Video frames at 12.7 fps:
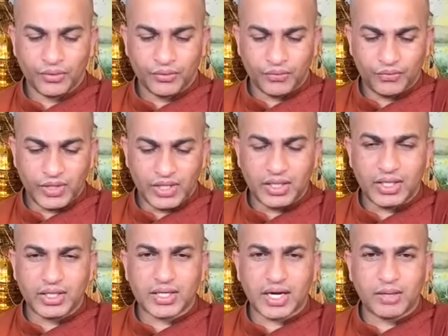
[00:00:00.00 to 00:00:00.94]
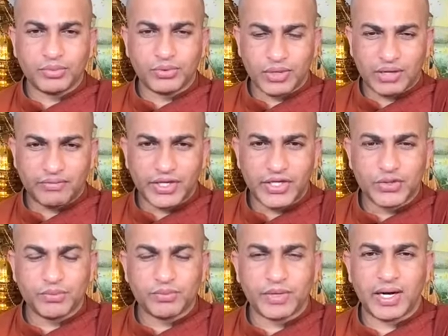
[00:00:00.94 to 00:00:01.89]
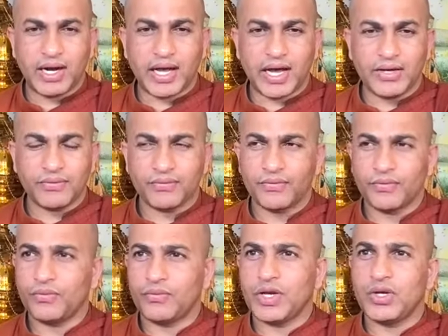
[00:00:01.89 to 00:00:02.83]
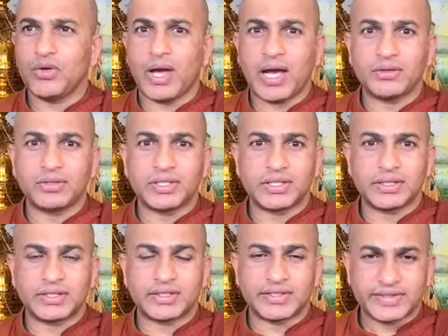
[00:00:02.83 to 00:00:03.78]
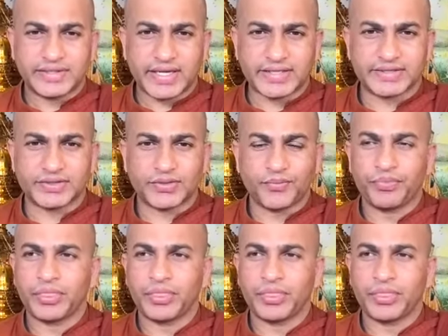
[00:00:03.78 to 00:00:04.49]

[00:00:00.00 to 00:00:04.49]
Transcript: When it come to our human life, when you have the stress,